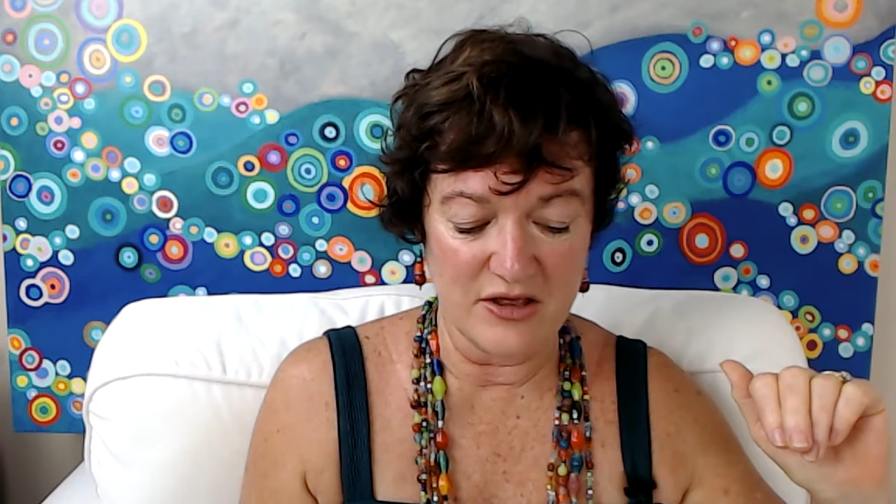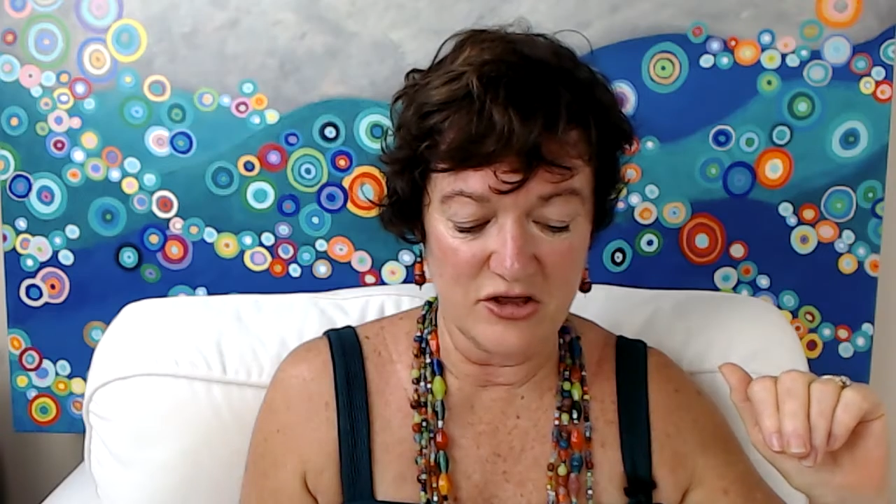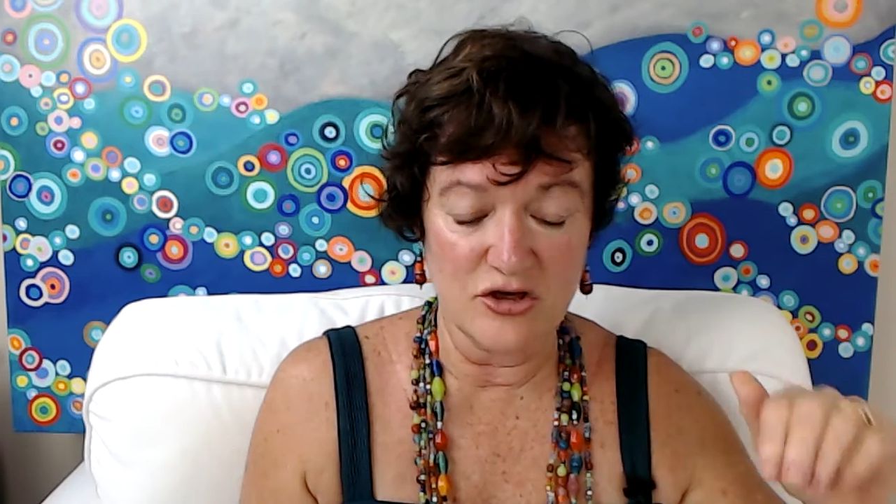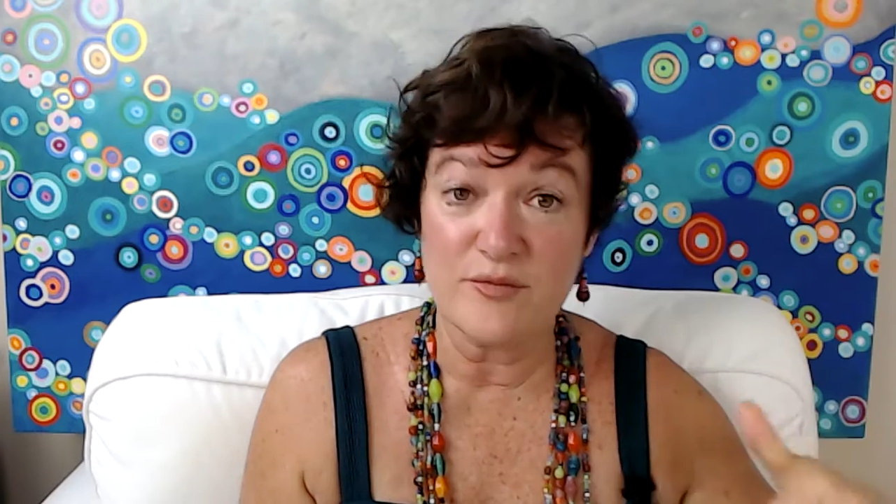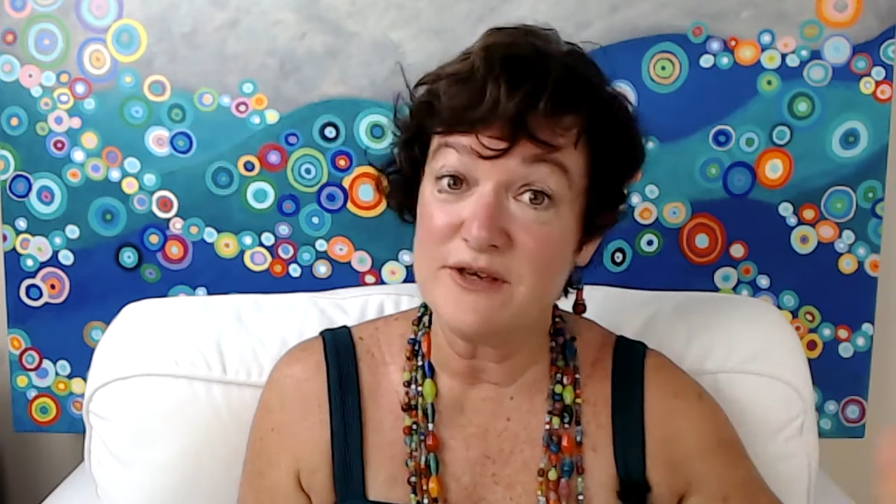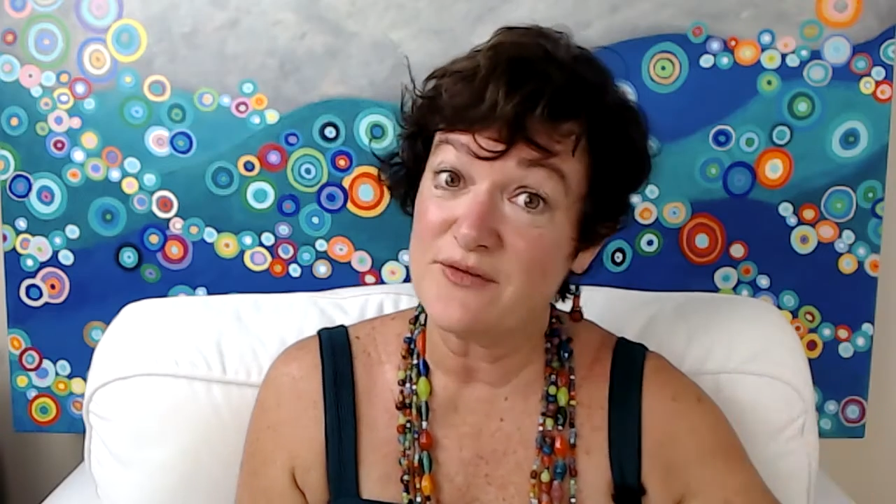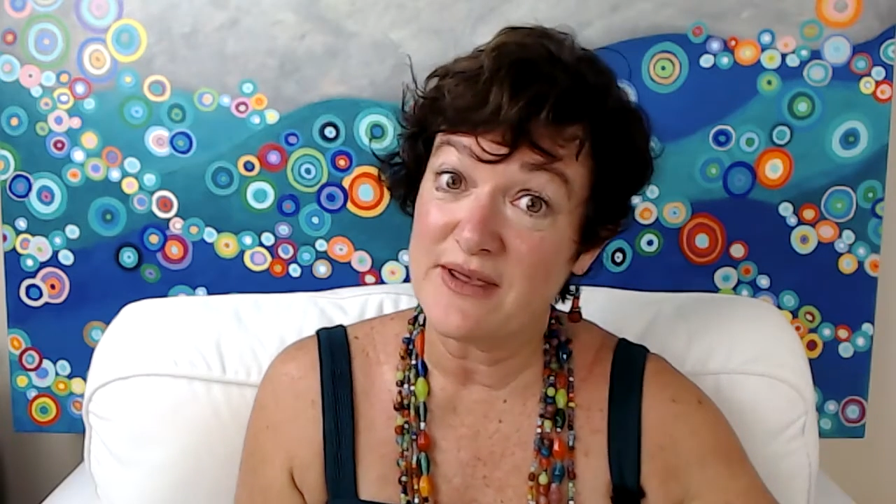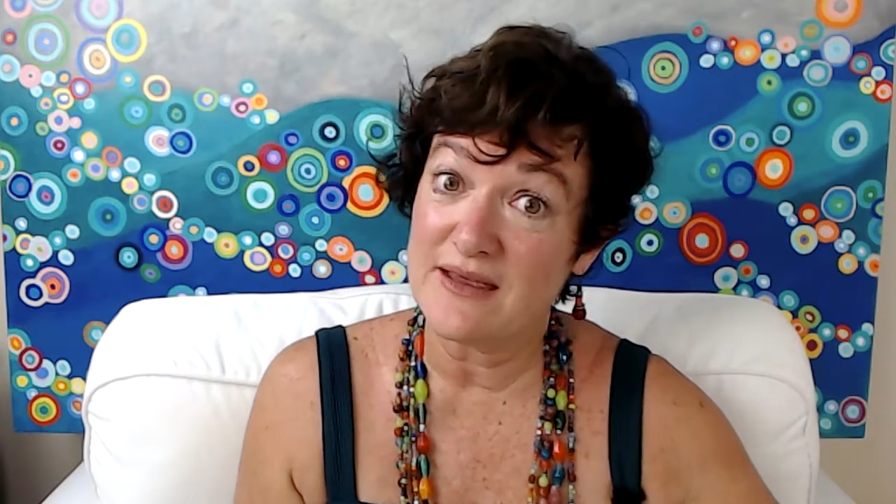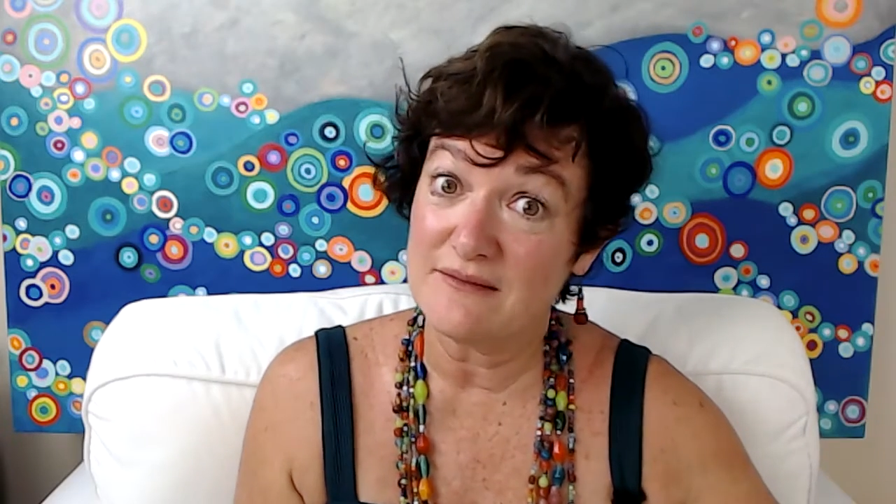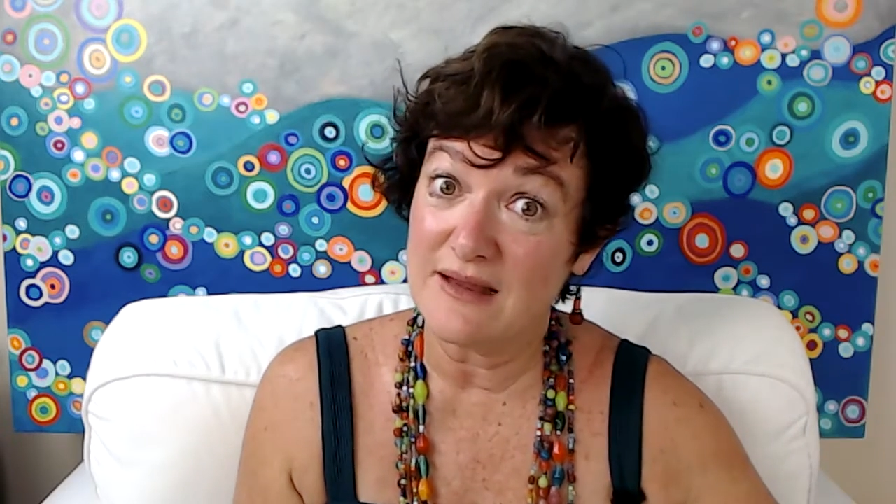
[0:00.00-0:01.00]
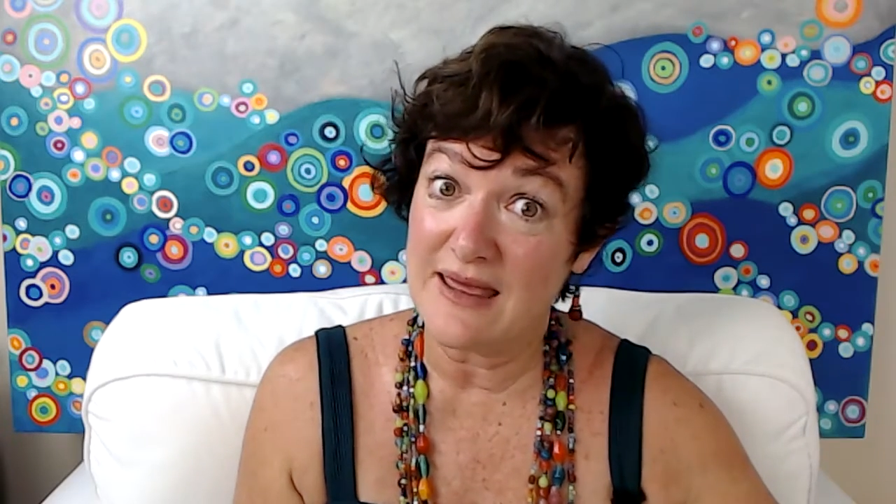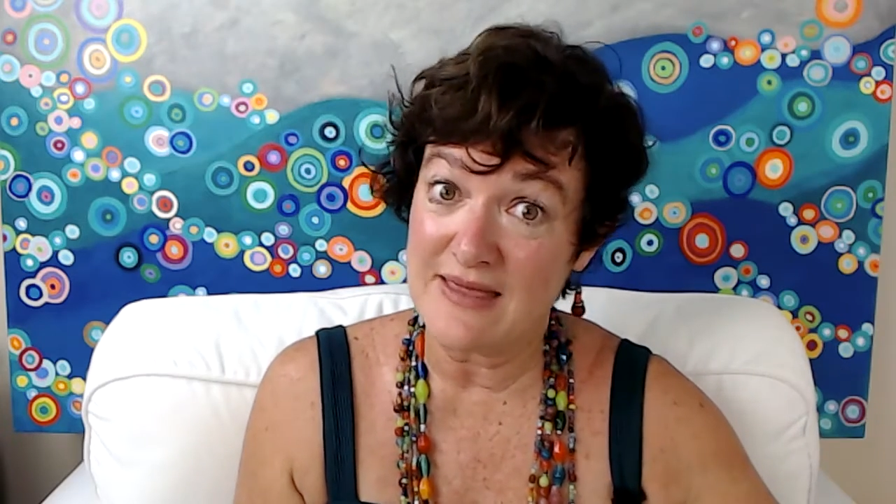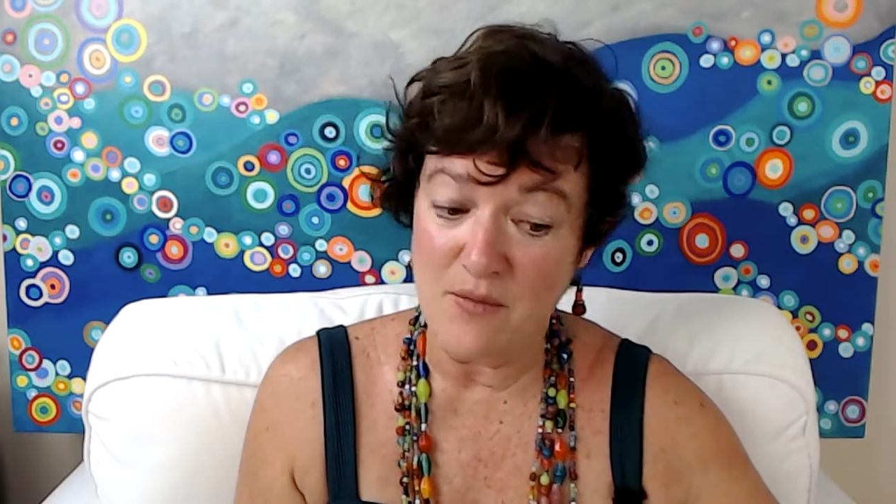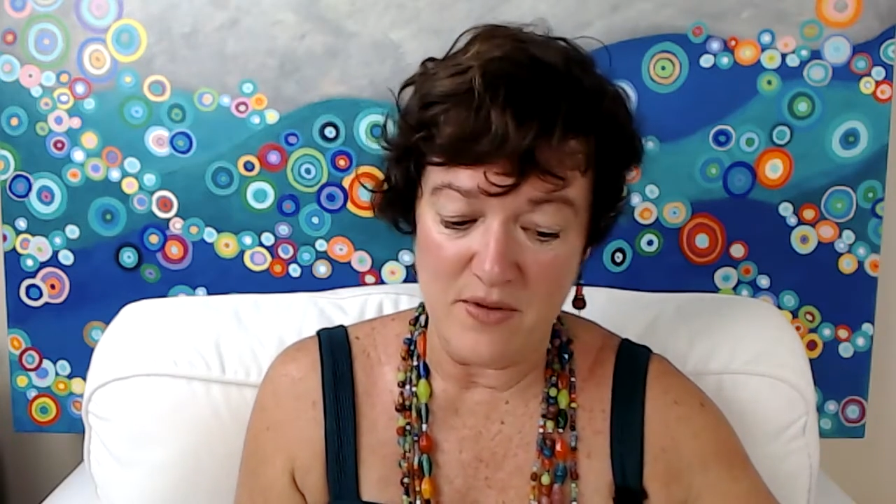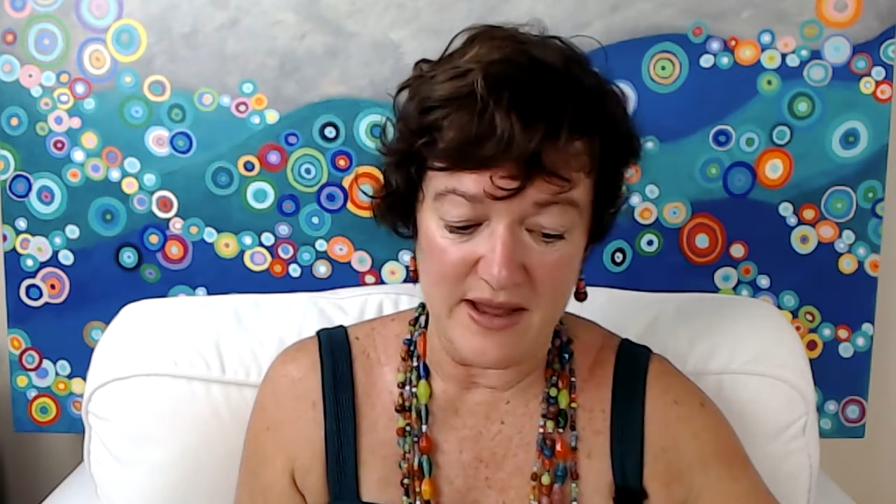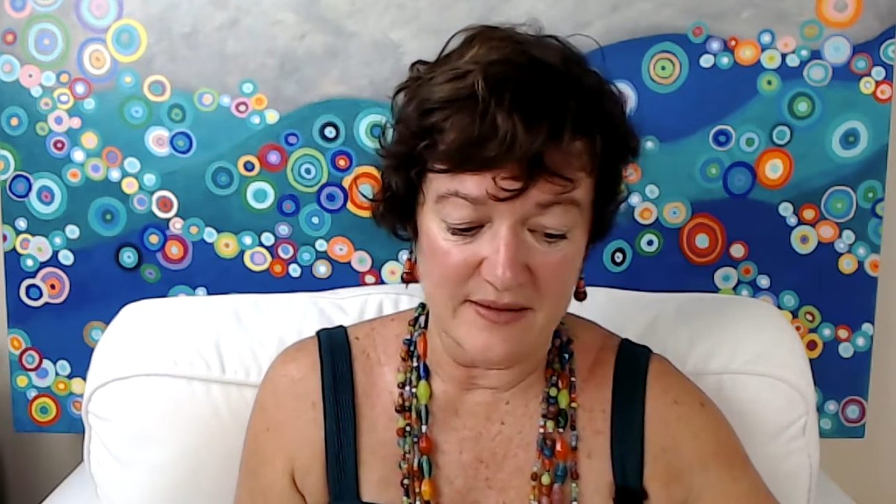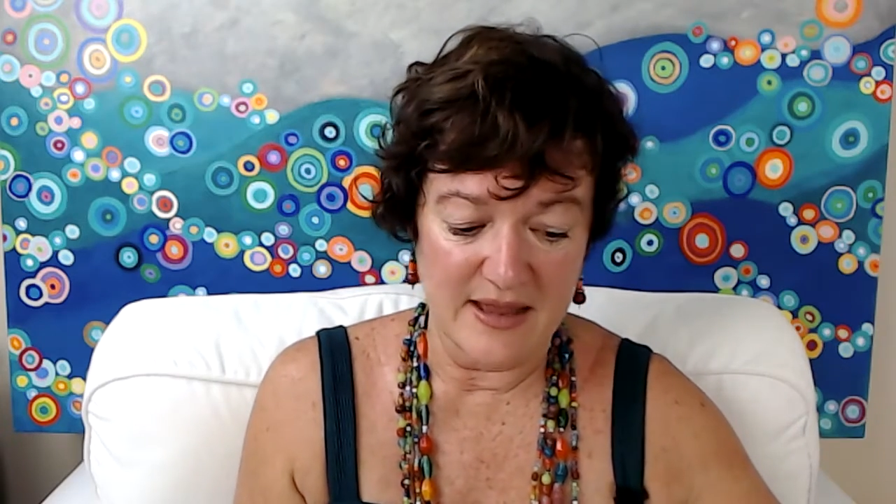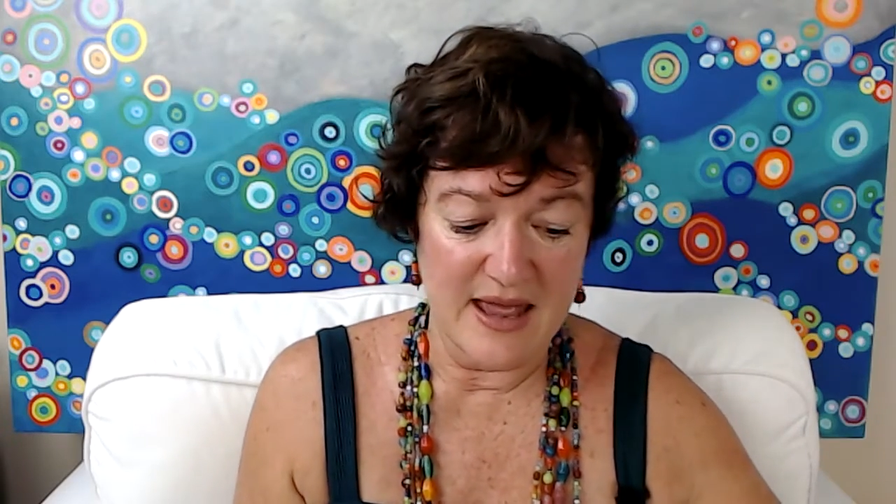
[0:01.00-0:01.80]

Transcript: you could be doing it in that way.